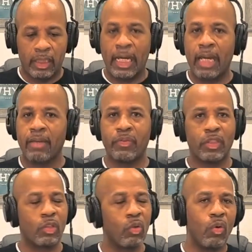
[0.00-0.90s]
Life
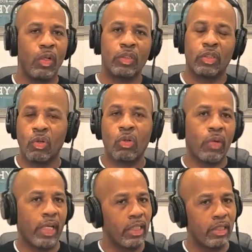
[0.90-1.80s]
is going so
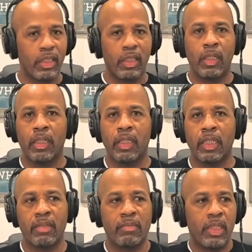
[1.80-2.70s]
crazy
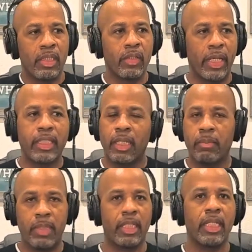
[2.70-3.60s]
in many
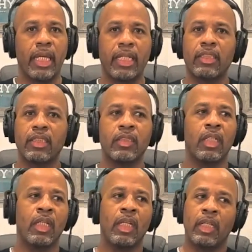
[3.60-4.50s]
cases.